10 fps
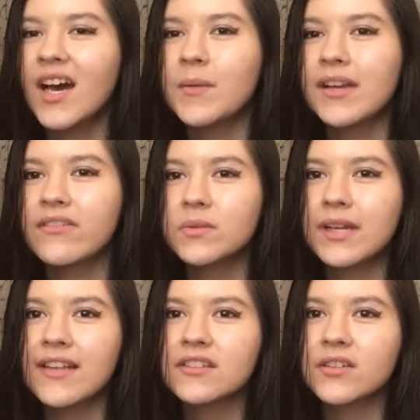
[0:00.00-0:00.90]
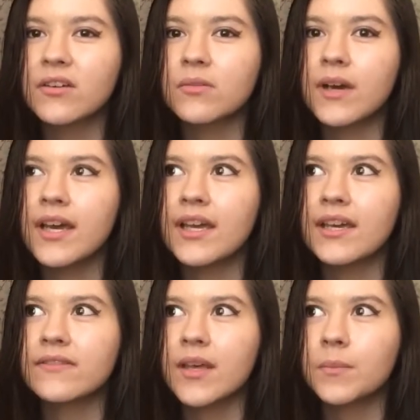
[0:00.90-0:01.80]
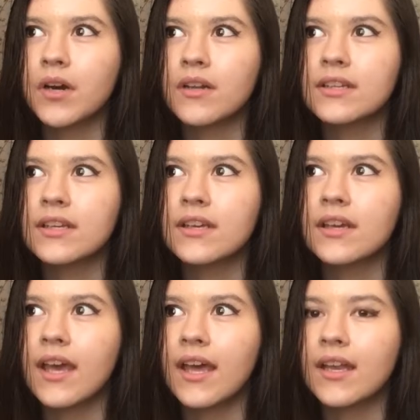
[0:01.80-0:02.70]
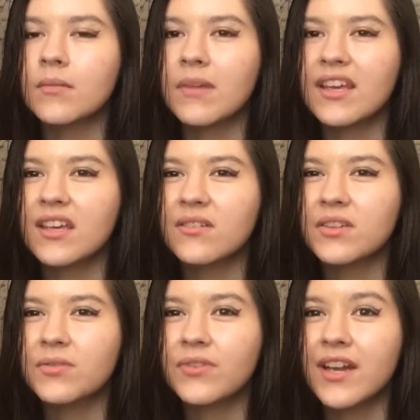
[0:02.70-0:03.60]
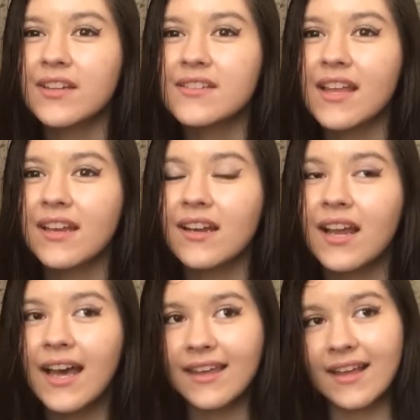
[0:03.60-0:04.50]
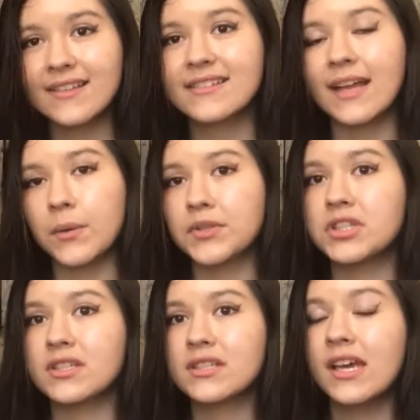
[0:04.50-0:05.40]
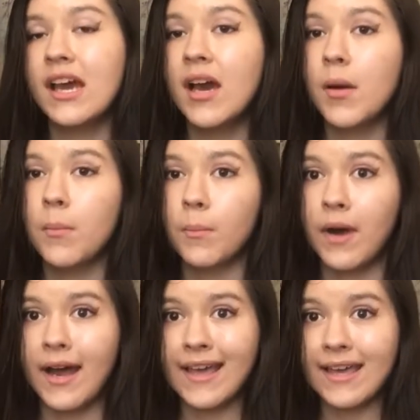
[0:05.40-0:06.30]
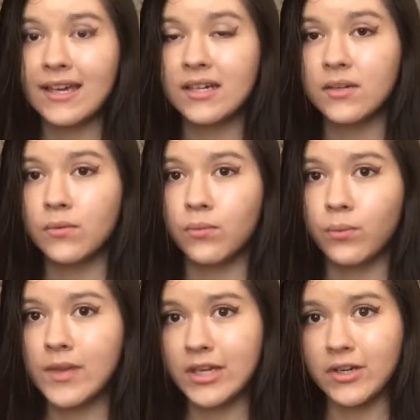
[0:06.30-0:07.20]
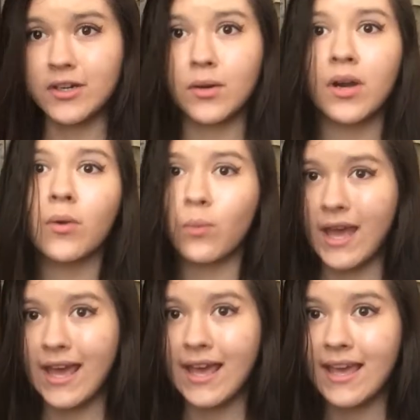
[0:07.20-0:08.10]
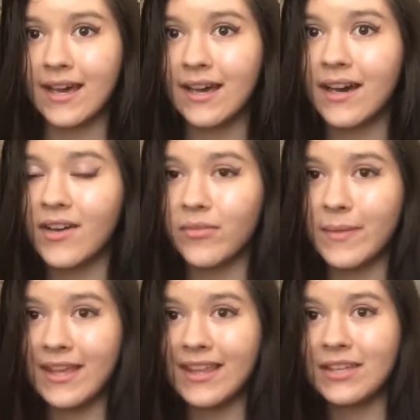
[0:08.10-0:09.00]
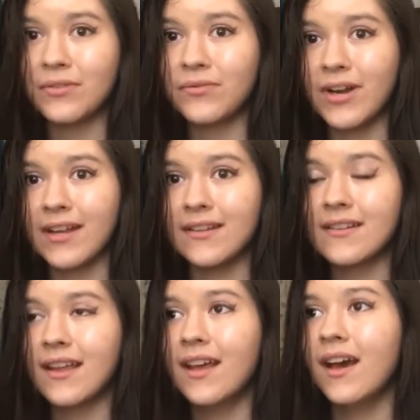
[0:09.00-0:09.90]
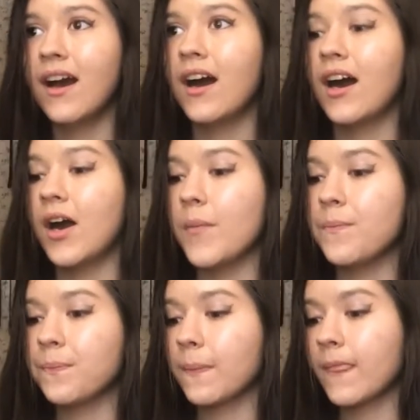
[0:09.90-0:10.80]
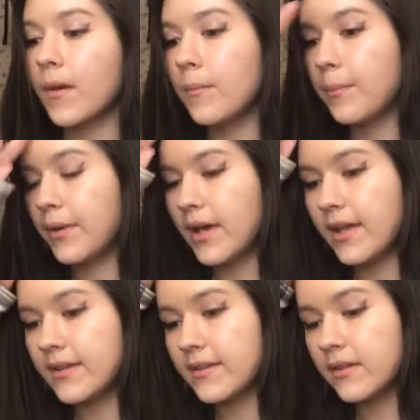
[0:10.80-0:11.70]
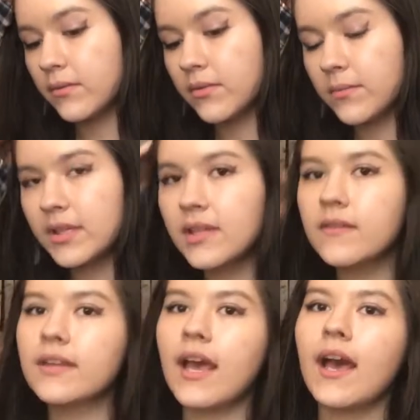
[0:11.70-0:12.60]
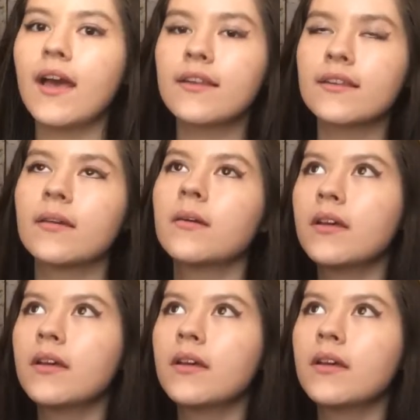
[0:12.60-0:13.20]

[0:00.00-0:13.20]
everyone has their own way of like bonding and making new friends, and I guess that was just my weird way of making new friends. But when we lived at